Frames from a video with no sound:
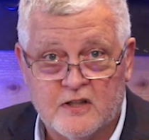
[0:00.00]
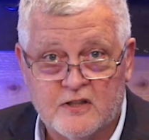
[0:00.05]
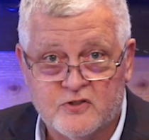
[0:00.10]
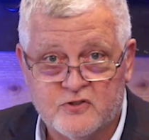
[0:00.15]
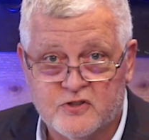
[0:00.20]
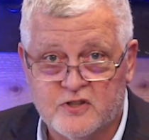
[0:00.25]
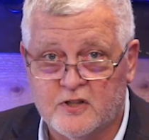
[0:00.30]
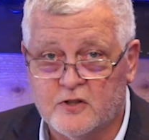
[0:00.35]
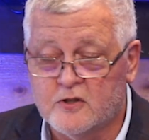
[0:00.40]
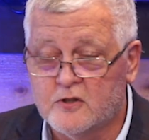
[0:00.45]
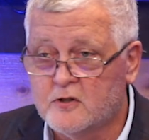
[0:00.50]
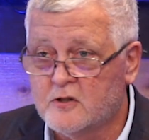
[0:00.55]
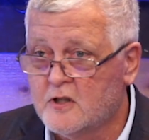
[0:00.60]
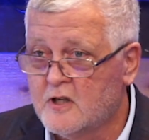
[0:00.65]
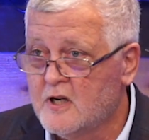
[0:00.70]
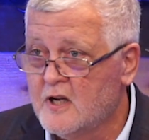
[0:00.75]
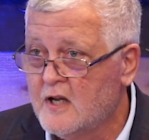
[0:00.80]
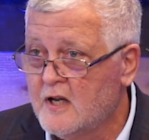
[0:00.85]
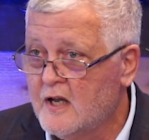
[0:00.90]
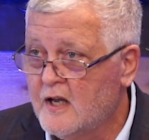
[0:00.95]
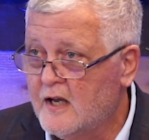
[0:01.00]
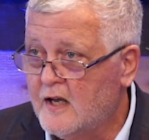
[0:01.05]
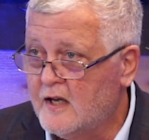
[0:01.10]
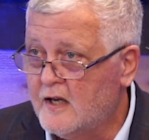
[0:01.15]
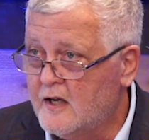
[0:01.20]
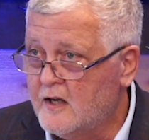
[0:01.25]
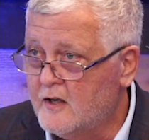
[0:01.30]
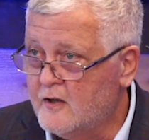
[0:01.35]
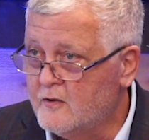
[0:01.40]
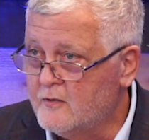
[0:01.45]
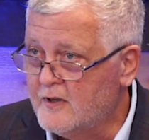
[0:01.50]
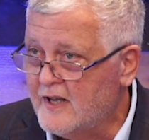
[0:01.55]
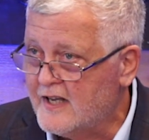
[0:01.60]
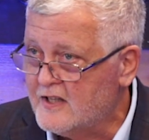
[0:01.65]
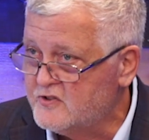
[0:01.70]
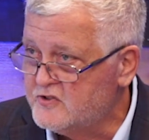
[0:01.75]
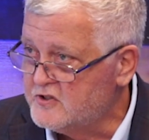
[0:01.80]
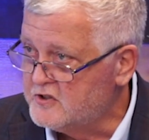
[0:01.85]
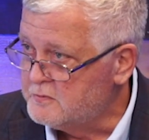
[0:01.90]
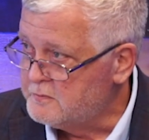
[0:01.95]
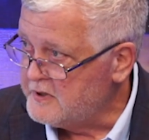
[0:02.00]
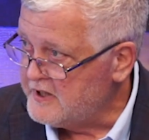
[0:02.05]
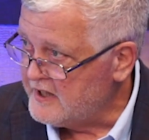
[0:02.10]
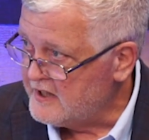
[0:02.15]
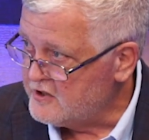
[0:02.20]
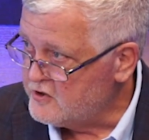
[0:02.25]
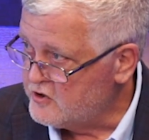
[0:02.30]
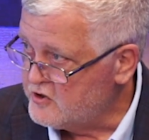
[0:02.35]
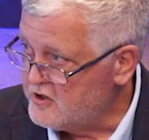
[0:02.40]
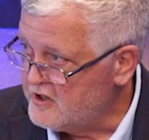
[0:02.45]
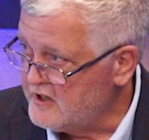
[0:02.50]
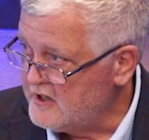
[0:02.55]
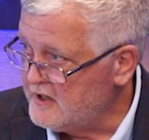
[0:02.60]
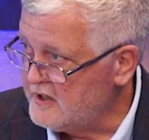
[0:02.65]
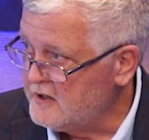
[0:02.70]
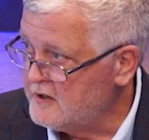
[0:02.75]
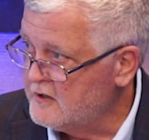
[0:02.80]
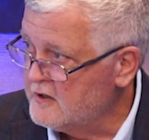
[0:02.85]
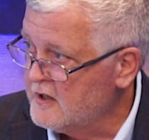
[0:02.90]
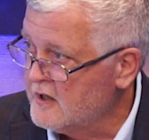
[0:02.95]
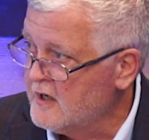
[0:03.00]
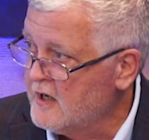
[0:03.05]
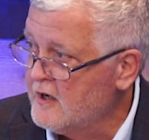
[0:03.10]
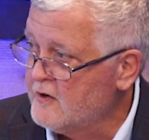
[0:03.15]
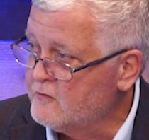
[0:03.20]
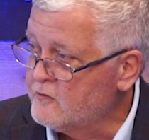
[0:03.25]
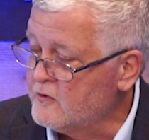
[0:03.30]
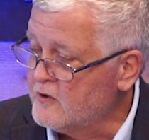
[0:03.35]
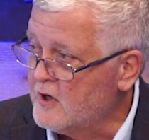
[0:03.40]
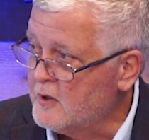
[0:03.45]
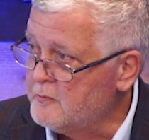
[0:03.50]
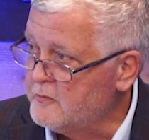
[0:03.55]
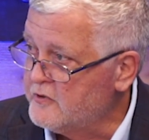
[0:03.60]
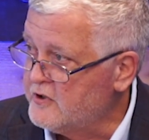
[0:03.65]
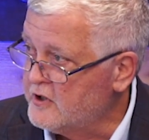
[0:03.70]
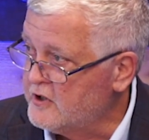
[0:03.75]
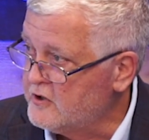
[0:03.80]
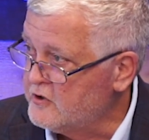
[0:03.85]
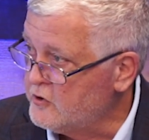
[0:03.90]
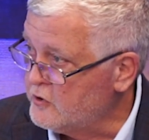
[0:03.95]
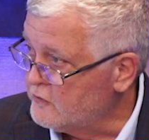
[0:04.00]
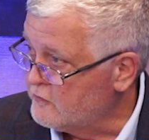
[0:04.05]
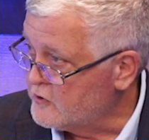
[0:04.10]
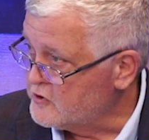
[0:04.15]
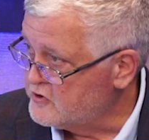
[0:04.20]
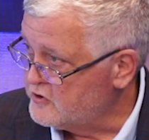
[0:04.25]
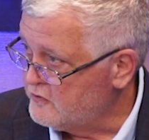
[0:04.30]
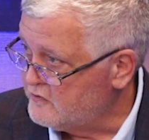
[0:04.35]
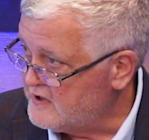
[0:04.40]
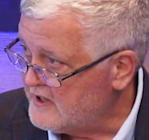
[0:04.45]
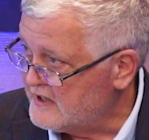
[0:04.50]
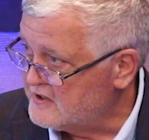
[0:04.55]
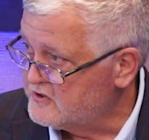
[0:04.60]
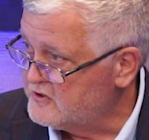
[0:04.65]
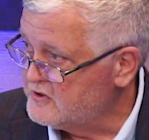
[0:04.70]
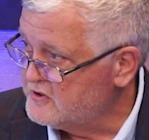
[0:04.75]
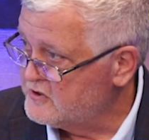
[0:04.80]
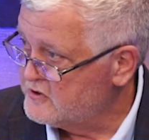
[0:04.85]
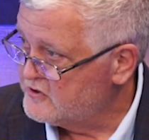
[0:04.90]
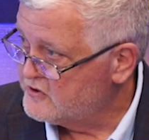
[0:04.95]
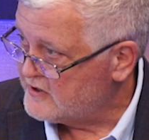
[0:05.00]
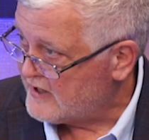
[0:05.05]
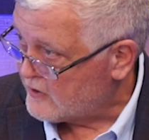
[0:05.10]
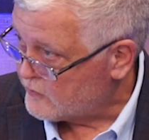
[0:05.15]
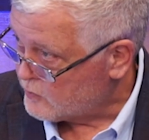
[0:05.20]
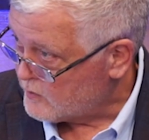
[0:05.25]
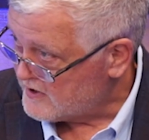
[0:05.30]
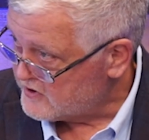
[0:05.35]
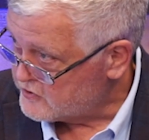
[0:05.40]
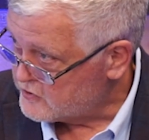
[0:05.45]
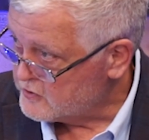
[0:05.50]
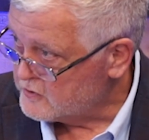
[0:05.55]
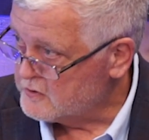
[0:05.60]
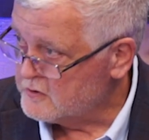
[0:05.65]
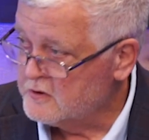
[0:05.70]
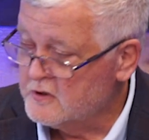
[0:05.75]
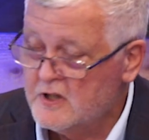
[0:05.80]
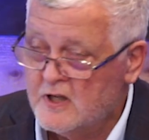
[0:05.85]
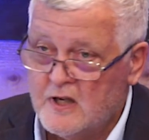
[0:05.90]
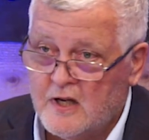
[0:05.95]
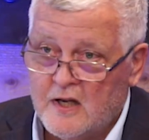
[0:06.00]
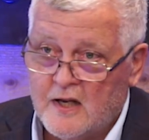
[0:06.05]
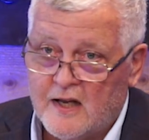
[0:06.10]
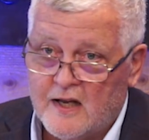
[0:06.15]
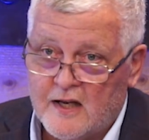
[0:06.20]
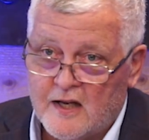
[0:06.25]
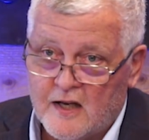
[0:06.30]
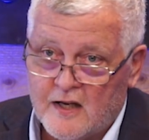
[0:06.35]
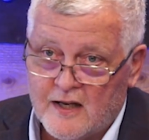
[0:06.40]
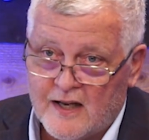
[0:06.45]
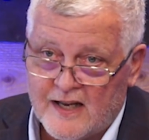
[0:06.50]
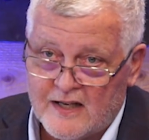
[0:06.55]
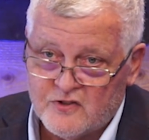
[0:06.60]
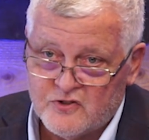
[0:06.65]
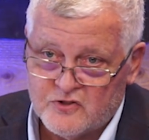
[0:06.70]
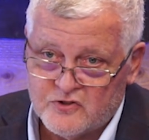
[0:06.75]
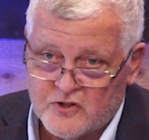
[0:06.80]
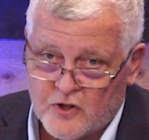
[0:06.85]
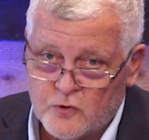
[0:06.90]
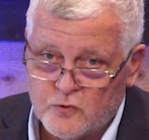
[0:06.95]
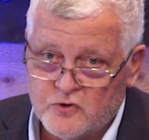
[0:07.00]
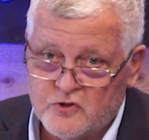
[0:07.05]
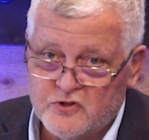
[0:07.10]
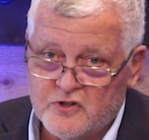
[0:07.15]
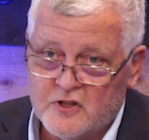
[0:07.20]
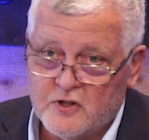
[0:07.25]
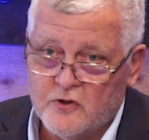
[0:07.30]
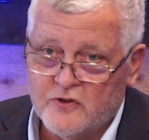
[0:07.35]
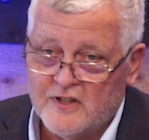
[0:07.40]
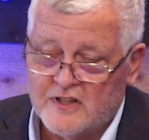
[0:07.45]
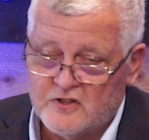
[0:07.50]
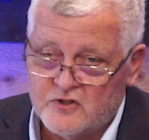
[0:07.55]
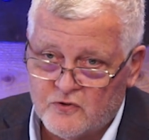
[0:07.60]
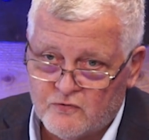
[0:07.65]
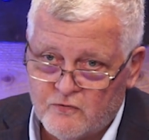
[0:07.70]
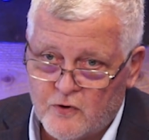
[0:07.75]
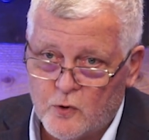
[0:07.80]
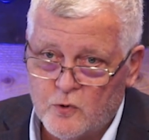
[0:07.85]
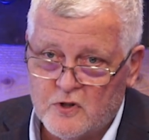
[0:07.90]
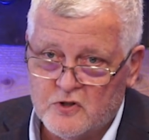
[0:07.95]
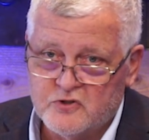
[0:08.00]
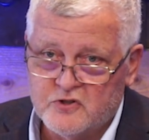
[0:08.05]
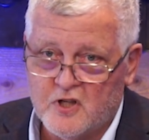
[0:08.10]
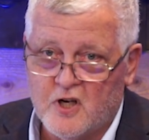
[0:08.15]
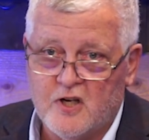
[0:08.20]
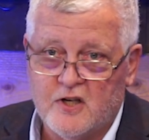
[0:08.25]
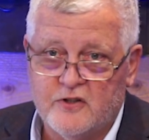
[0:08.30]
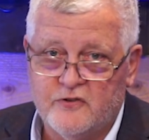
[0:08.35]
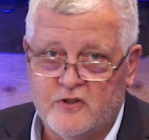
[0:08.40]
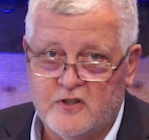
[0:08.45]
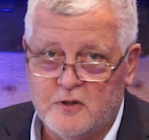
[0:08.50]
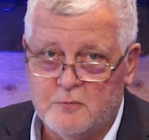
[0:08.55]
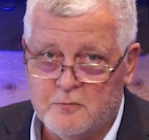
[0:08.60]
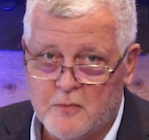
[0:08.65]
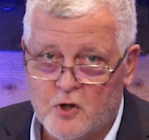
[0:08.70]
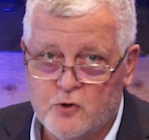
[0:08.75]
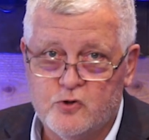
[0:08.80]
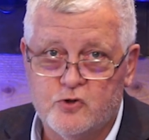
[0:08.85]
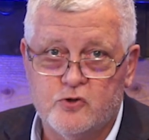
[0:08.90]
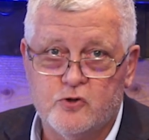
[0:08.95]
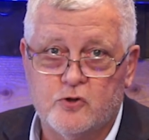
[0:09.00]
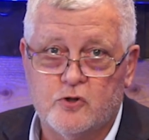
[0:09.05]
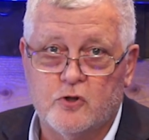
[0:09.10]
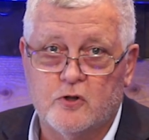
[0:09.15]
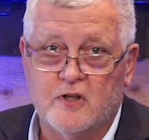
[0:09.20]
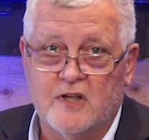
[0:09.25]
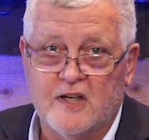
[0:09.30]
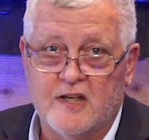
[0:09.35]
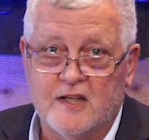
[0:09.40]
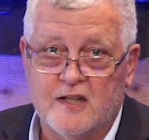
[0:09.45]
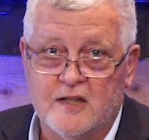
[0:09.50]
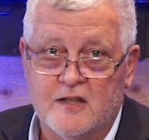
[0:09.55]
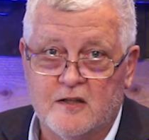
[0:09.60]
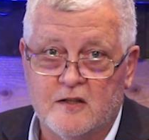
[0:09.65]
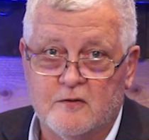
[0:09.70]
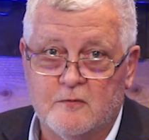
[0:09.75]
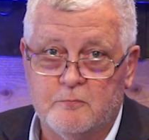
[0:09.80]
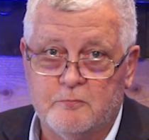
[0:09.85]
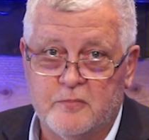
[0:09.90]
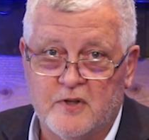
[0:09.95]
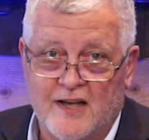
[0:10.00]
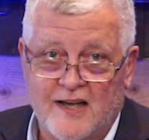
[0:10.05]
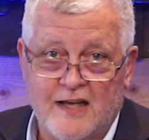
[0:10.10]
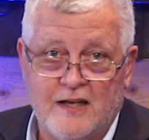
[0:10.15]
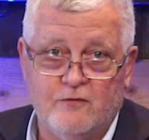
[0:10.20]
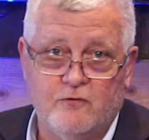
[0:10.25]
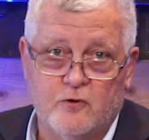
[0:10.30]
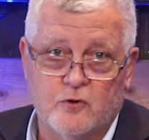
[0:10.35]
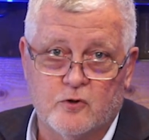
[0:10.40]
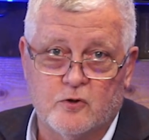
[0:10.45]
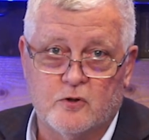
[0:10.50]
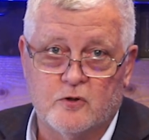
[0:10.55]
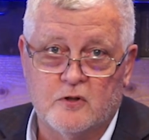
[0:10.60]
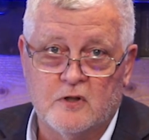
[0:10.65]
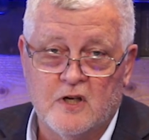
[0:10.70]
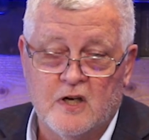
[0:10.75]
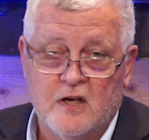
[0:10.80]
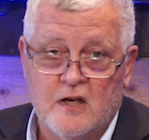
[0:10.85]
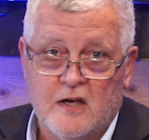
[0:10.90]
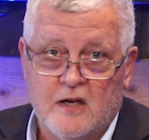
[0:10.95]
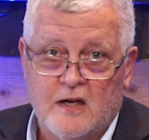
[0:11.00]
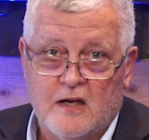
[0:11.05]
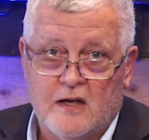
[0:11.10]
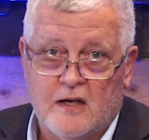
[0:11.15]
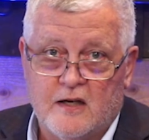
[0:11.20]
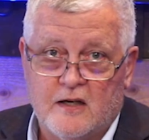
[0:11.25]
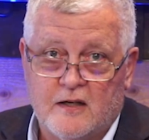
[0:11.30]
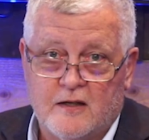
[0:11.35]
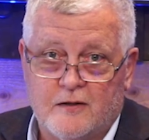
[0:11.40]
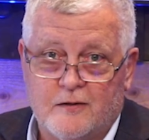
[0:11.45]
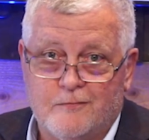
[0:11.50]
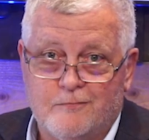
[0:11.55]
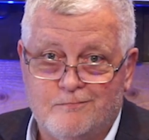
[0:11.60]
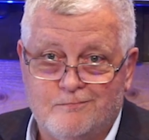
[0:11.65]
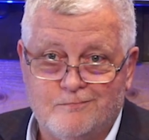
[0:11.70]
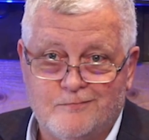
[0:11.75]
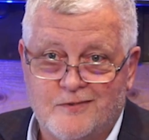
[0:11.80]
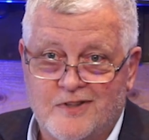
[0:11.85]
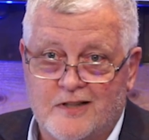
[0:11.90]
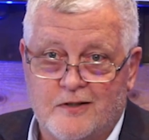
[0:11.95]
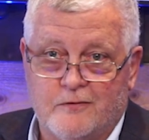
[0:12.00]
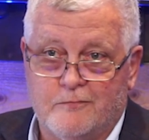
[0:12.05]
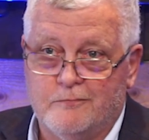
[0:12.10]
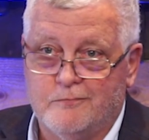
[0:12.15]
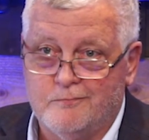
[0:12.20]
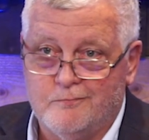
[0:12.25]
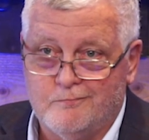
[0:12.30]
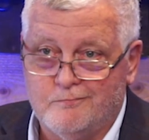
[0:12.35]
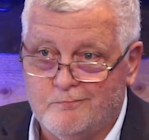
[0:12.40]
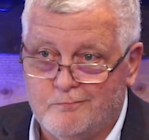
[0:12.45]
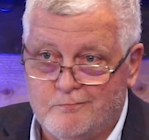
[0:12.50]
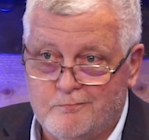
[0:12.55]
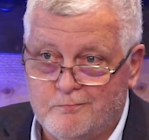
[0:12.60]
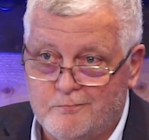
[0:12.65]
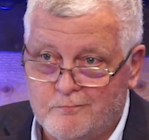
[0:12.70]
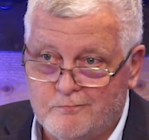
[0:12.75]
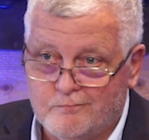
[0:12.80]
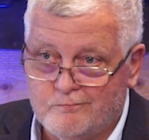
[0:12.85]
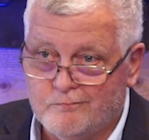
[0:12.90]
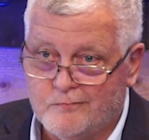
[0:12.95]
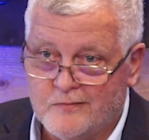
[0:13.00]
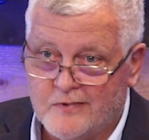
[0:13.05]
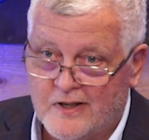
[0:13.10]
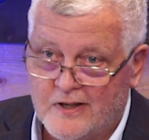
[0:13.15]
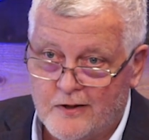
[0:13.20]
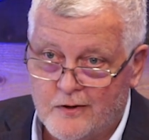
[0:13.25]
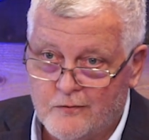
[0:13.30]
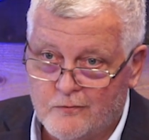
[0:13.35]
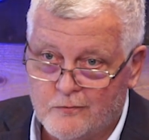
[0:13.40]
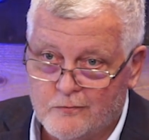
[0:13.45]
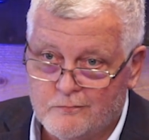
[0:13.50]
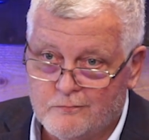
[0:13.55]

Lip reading: Center, has his PhD from the University of Texas Southwestern, has his own center that's focused on the emotional and behavioral kind of uh,